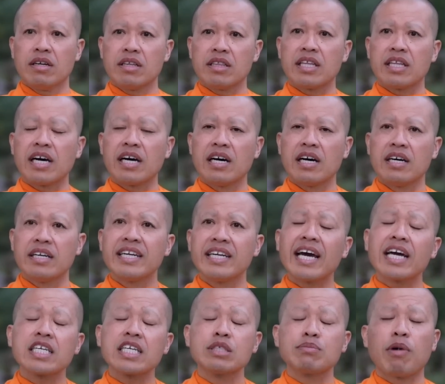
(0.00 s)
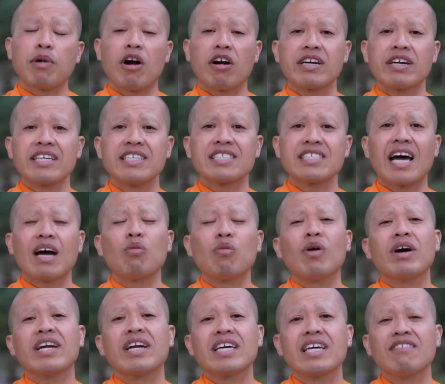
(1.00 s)
the next part is I
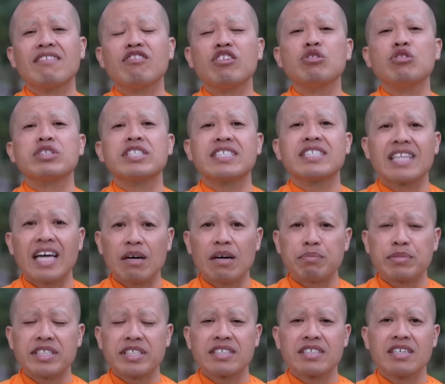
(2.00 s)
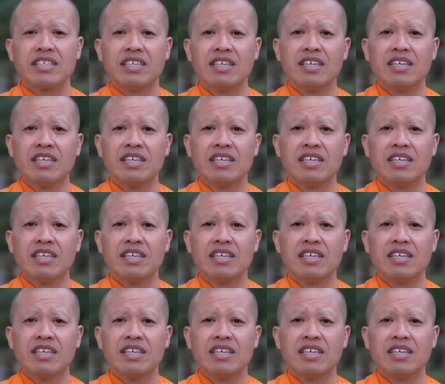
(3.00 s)
want to give you steps